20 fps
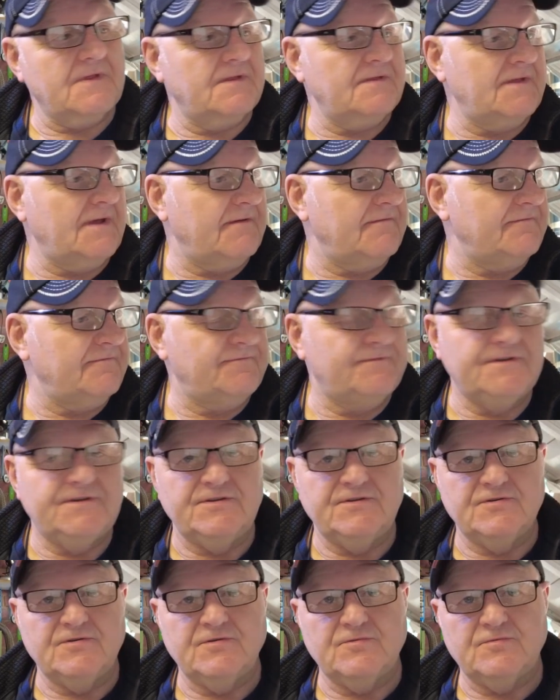that
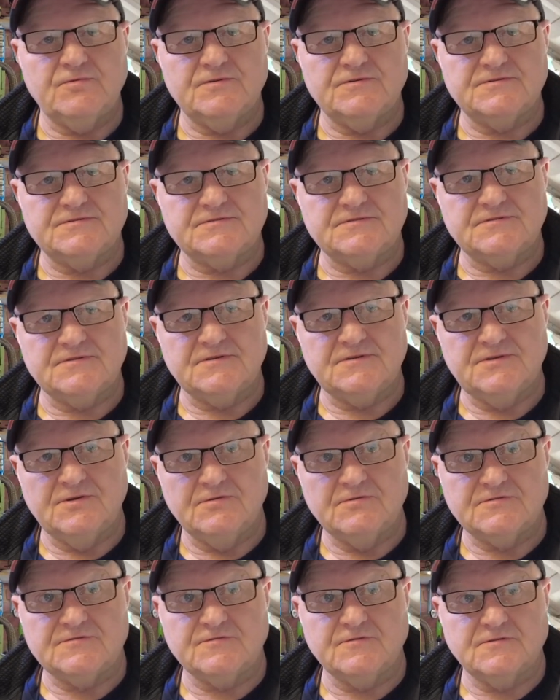video was
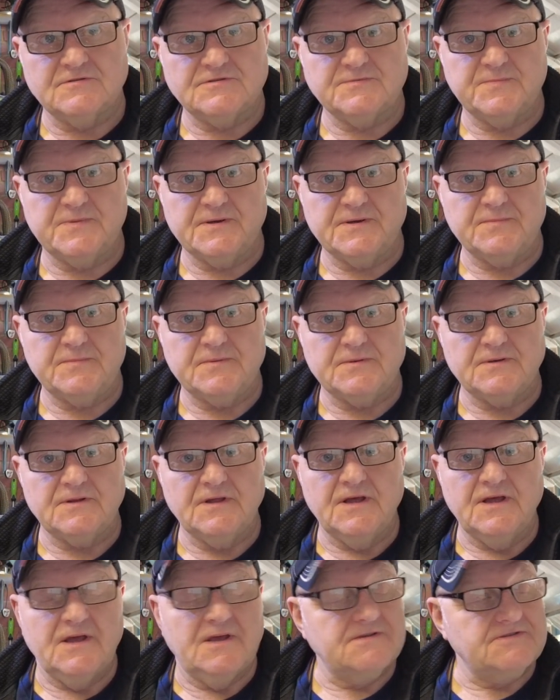useful to people.
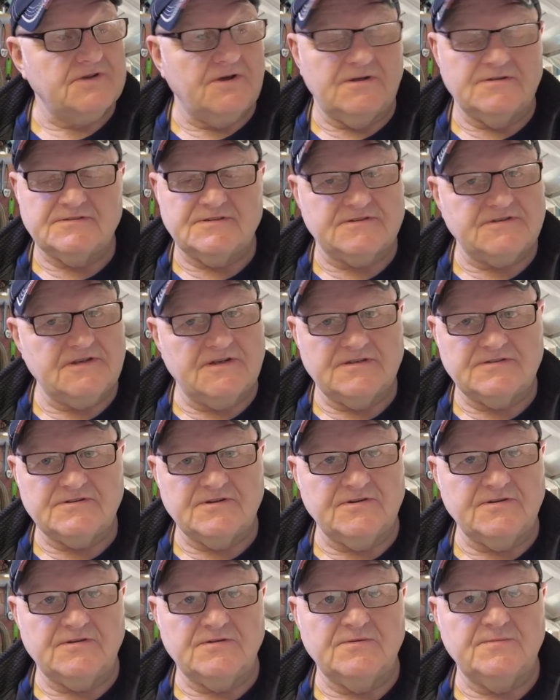It's not, as I say, it's
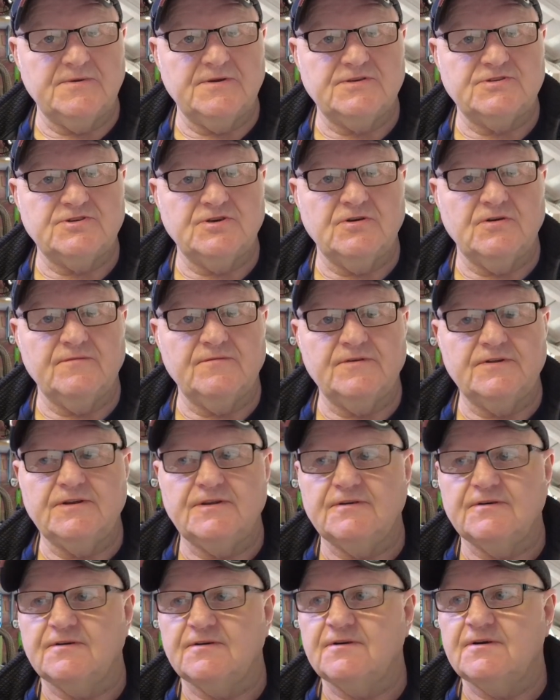only going to be a short
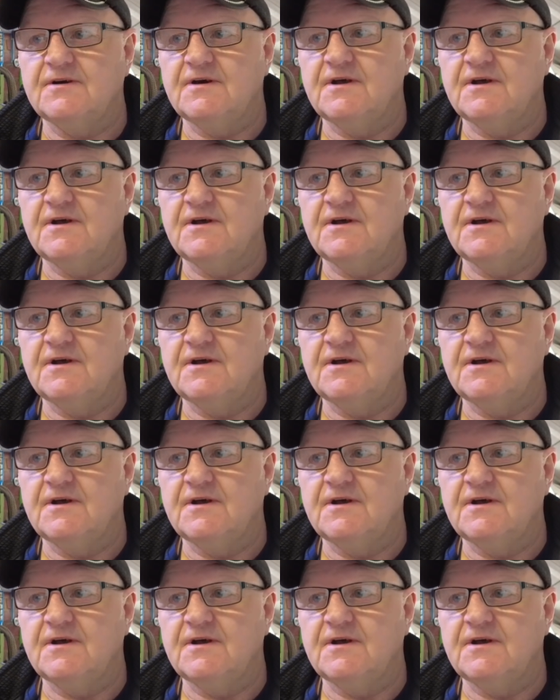video.